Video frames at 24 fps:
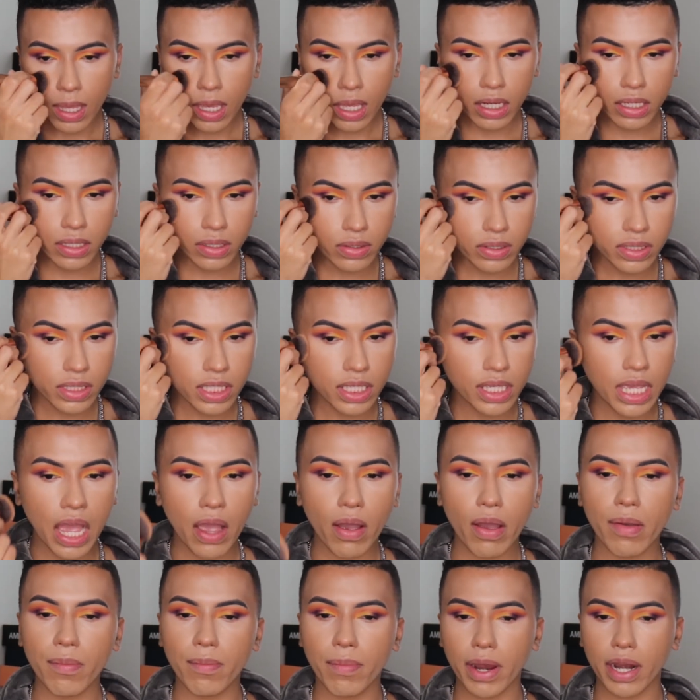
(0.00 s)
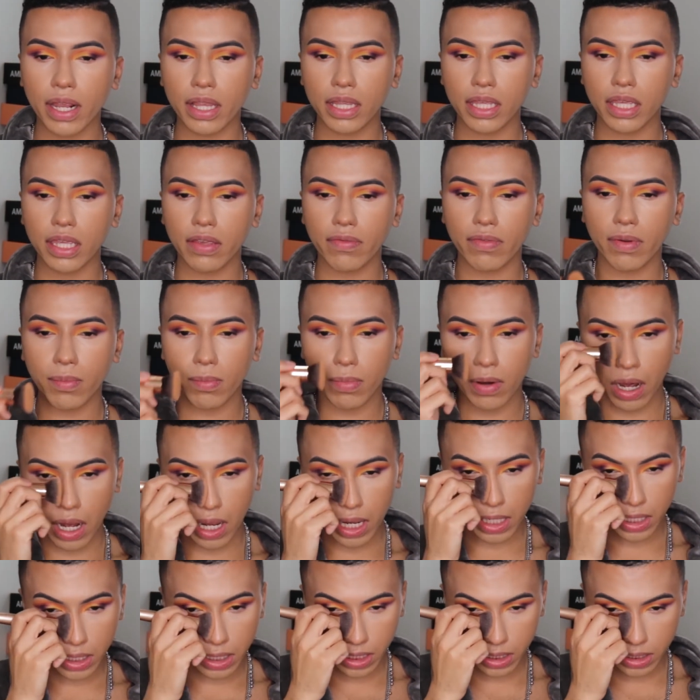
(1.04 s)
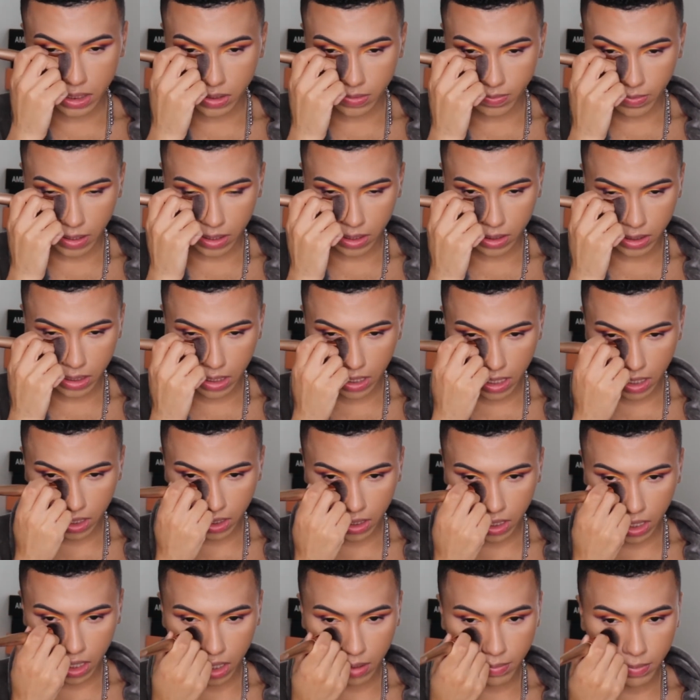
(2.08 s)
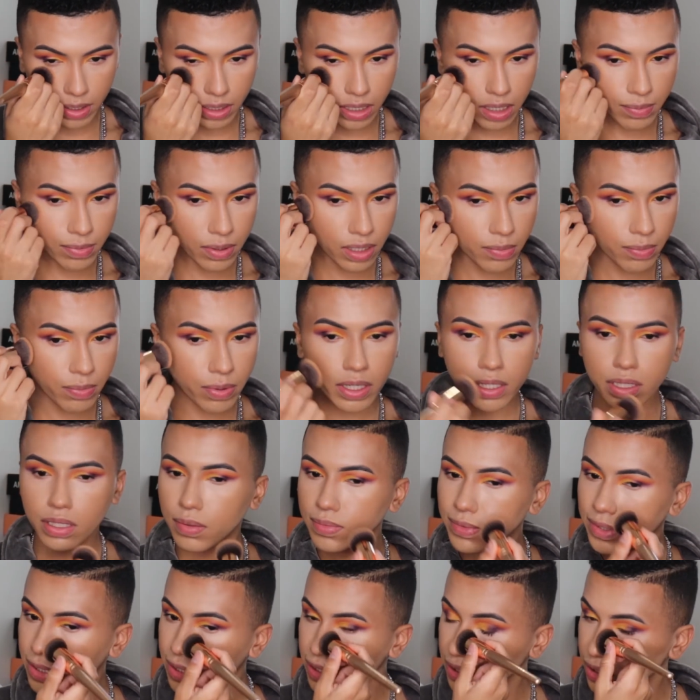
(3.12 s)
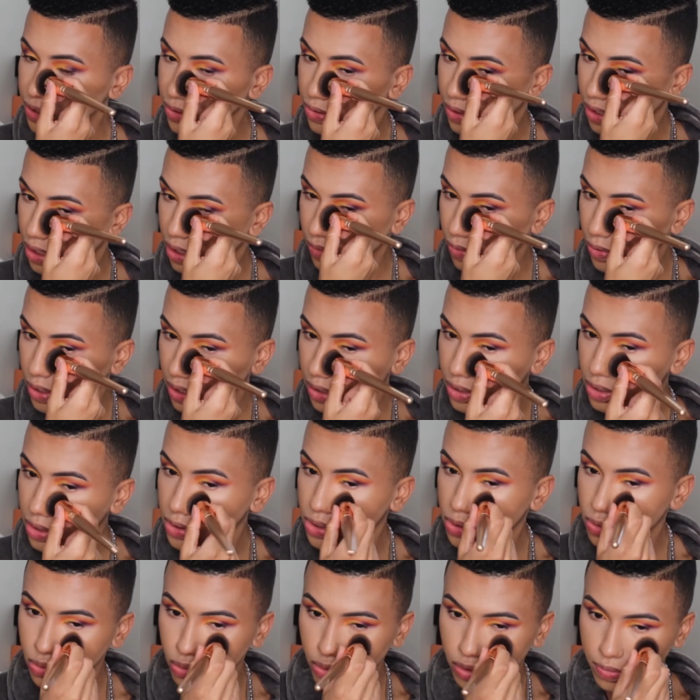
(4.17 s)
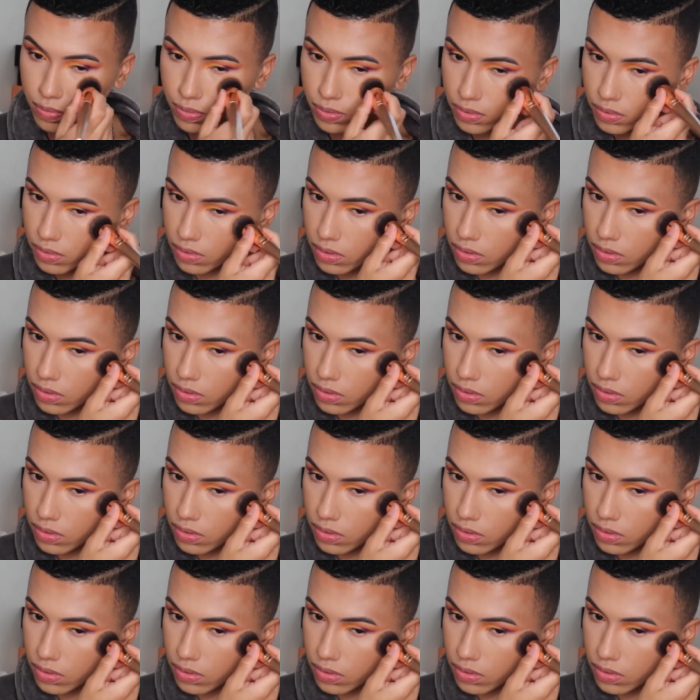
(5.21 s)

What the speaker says: And you see how I barely even brought any into my under eye. I mean, I'm just gonna do like one little swoop.